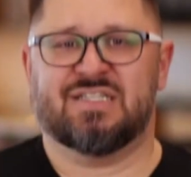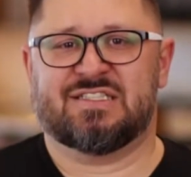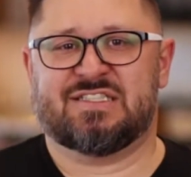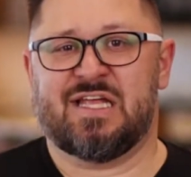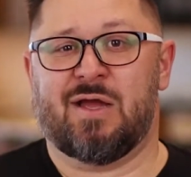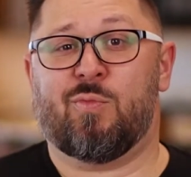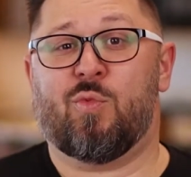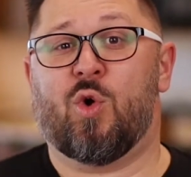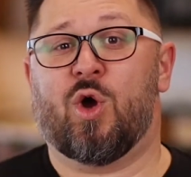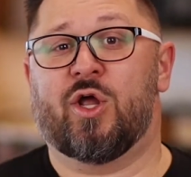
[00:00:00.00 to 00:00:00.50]

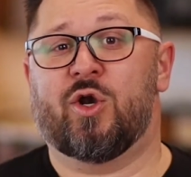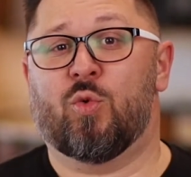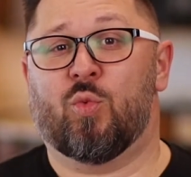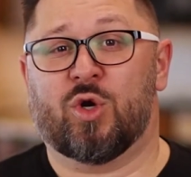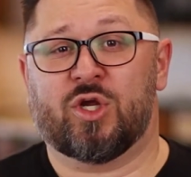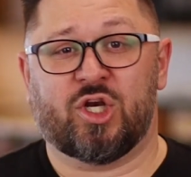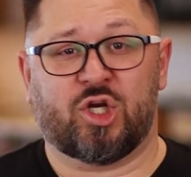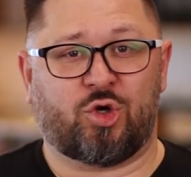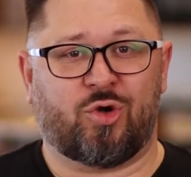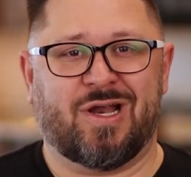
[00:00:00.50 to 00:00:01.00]
Step one,
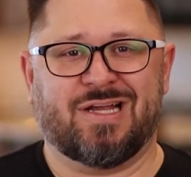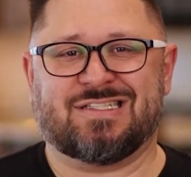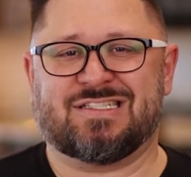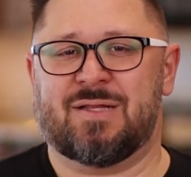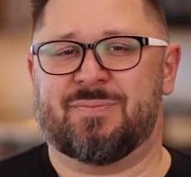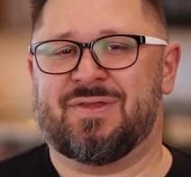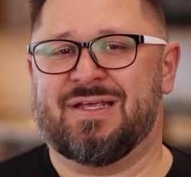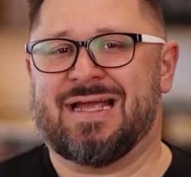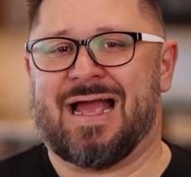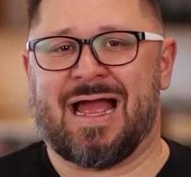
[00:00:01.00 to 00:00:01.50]
we're gonna create
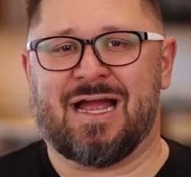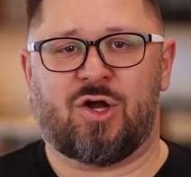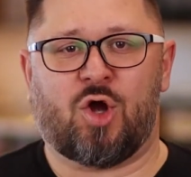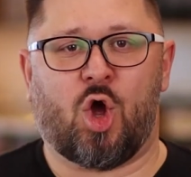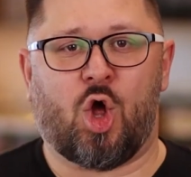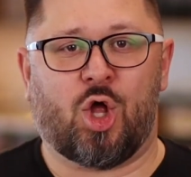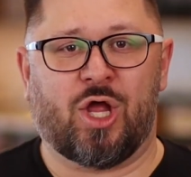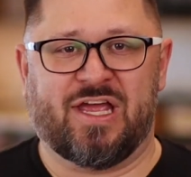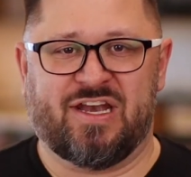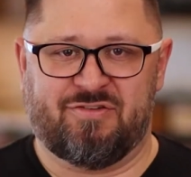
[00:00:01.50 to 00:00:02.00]
something I
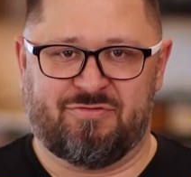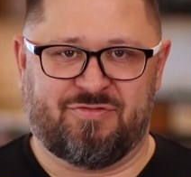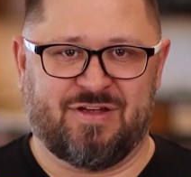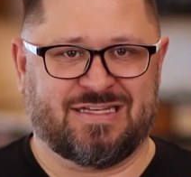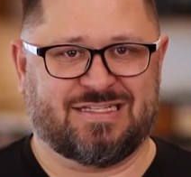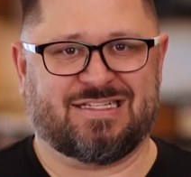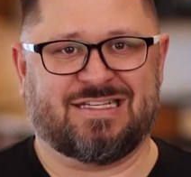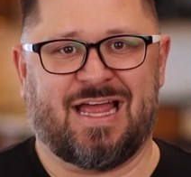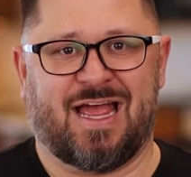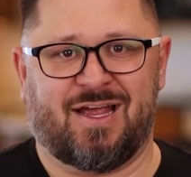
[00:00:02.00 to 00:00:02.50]
call an
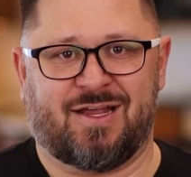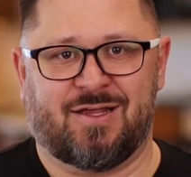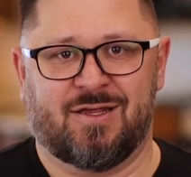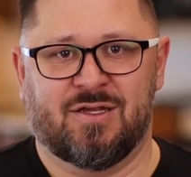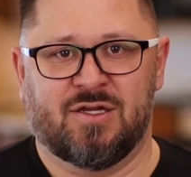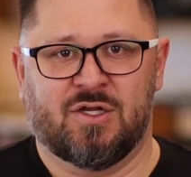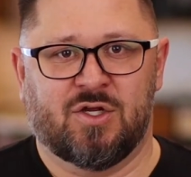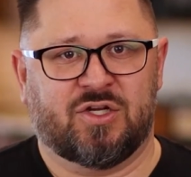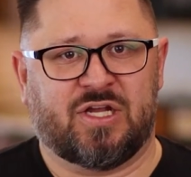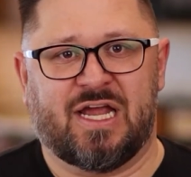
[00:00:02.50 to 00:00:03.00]
event stack.
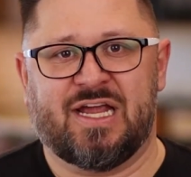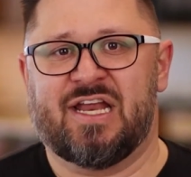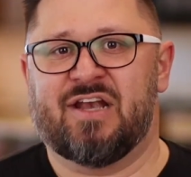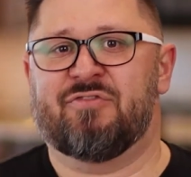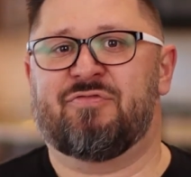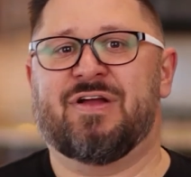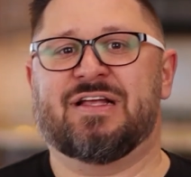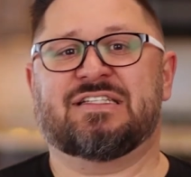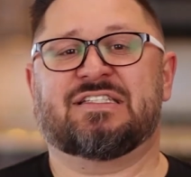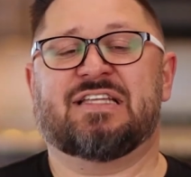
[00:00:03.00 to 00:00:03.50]
Okay,
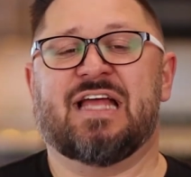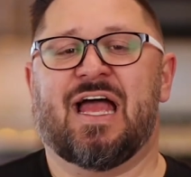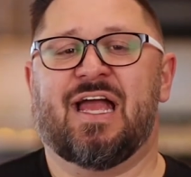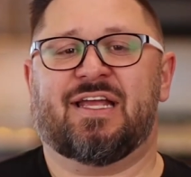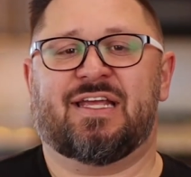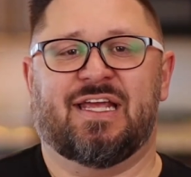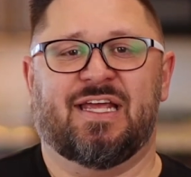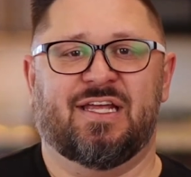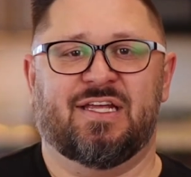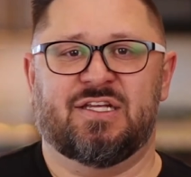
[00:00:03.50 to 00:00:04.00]
an event
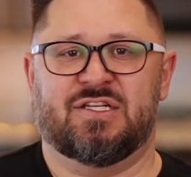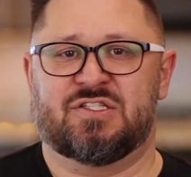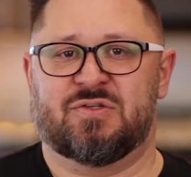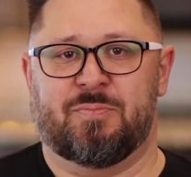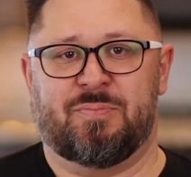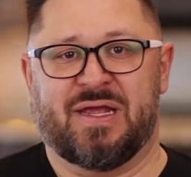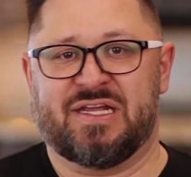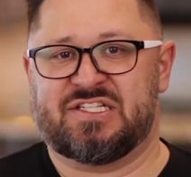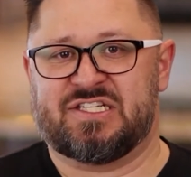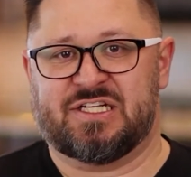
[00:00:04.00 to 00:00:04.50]
stack is
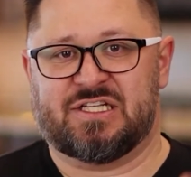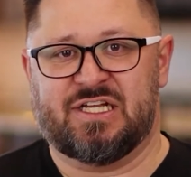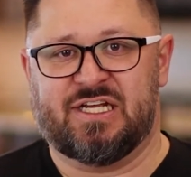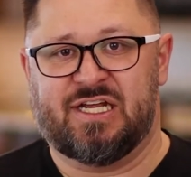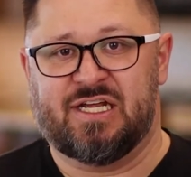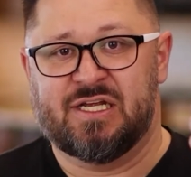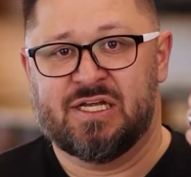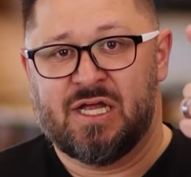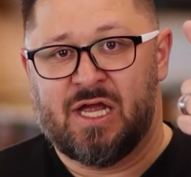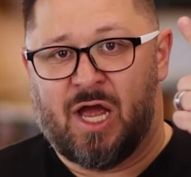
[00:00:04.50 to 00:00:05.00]

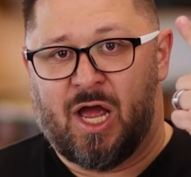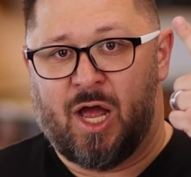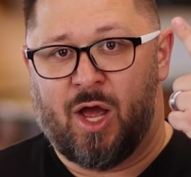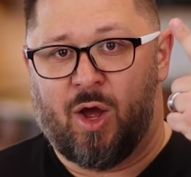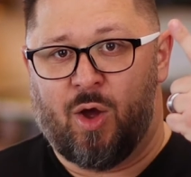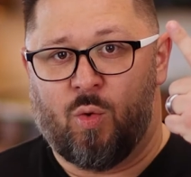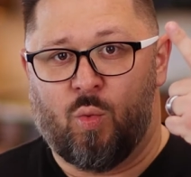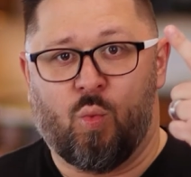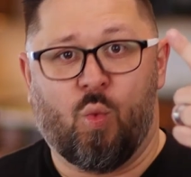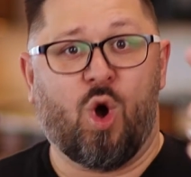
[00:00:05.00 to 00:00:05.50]
basically
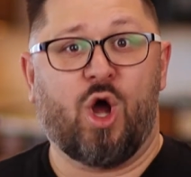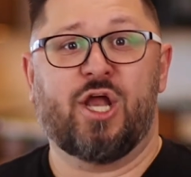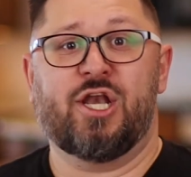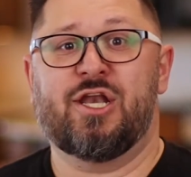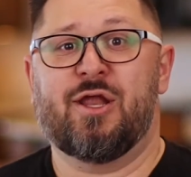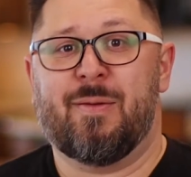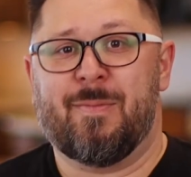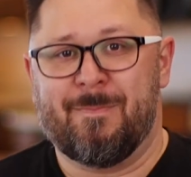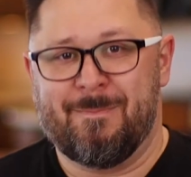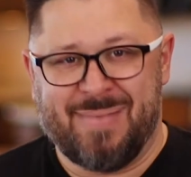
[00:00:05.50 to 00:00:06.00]

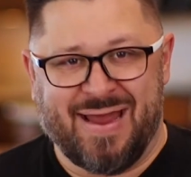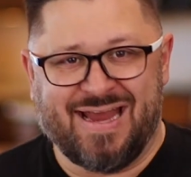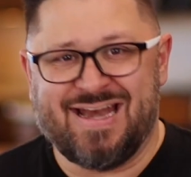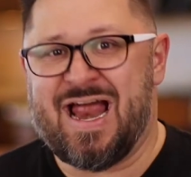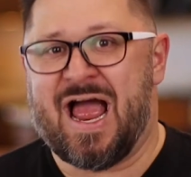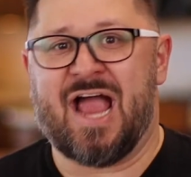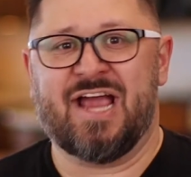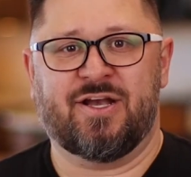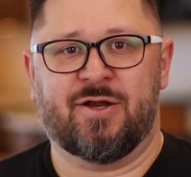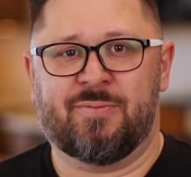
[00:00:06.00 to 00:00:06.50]
one
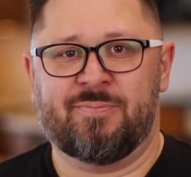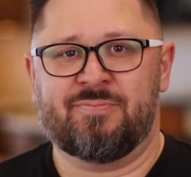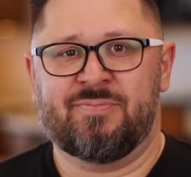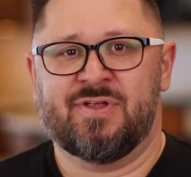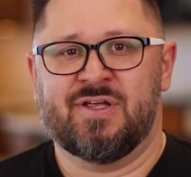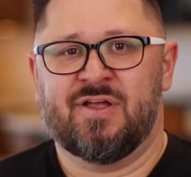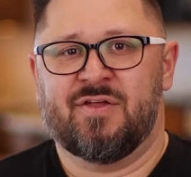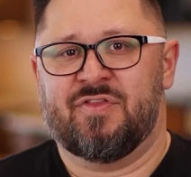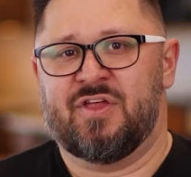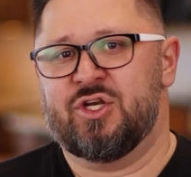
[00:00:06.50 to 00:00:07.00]
main
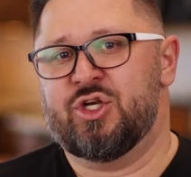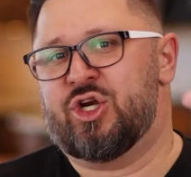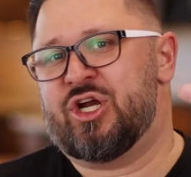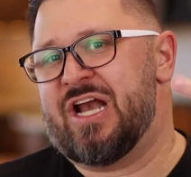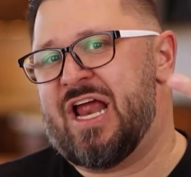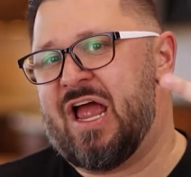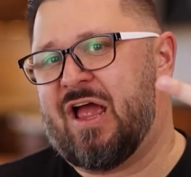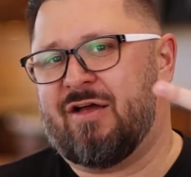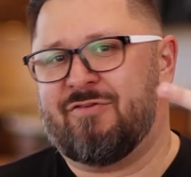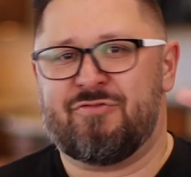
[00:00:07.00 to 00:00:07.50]
item, then you're
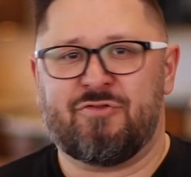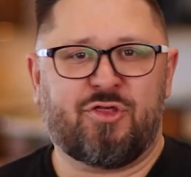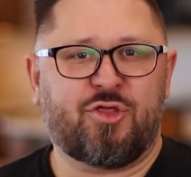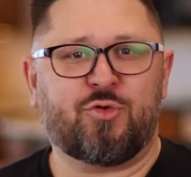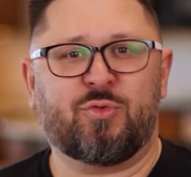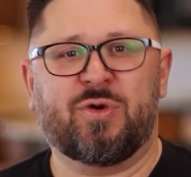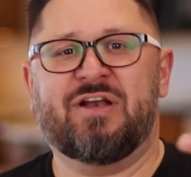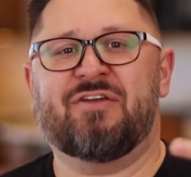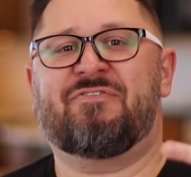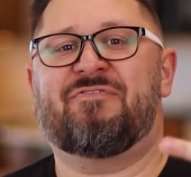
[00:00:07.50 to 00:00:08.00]
gonna have
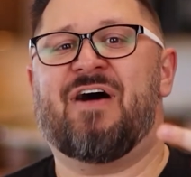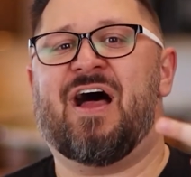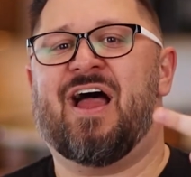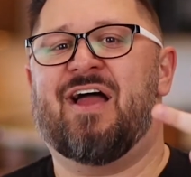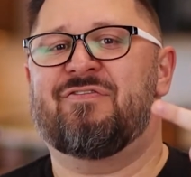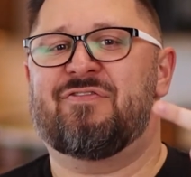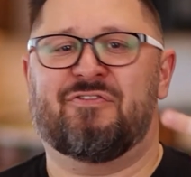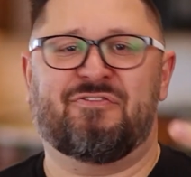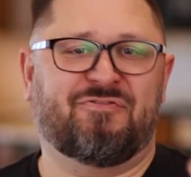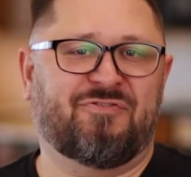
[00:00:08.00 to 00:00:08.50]
3 to
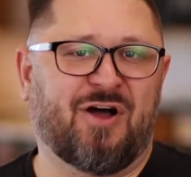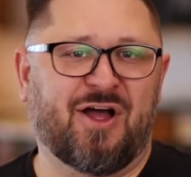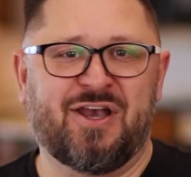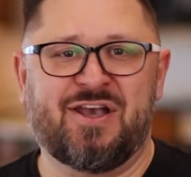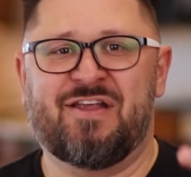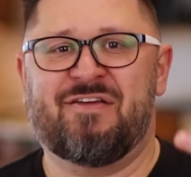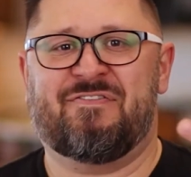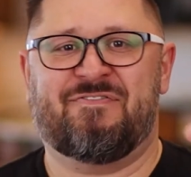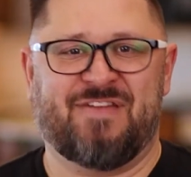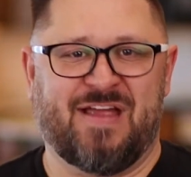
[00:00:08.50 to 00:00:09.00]
5
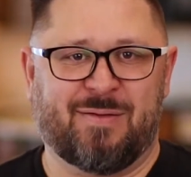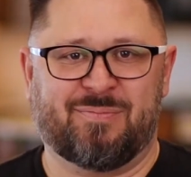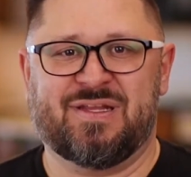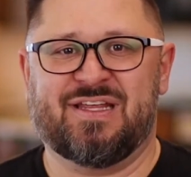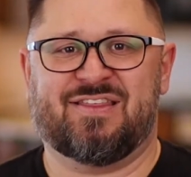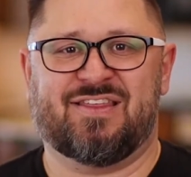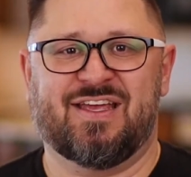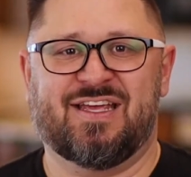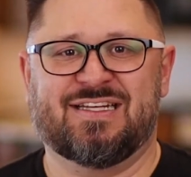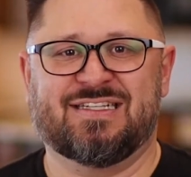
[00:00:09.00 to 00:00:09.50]
fun
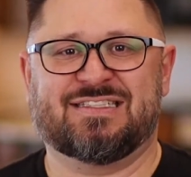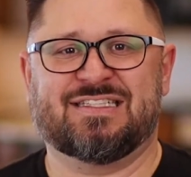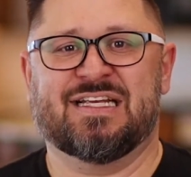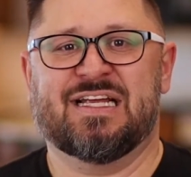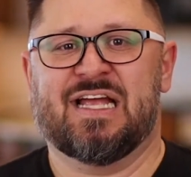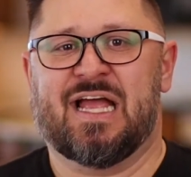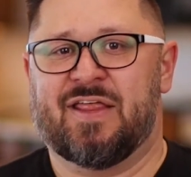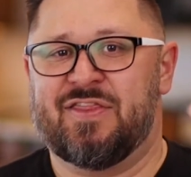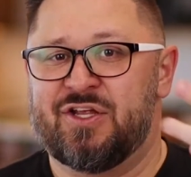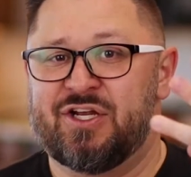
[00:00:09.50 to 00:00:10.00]
family things,
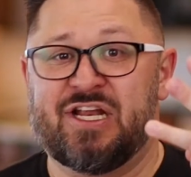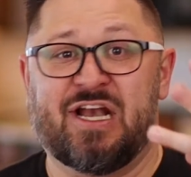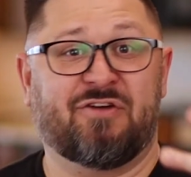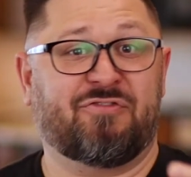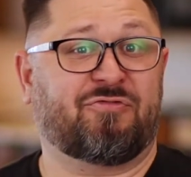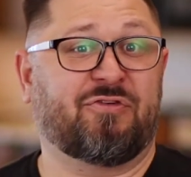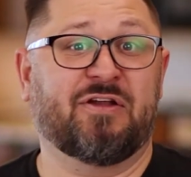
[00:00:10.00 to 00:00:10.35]
and then you're gonna have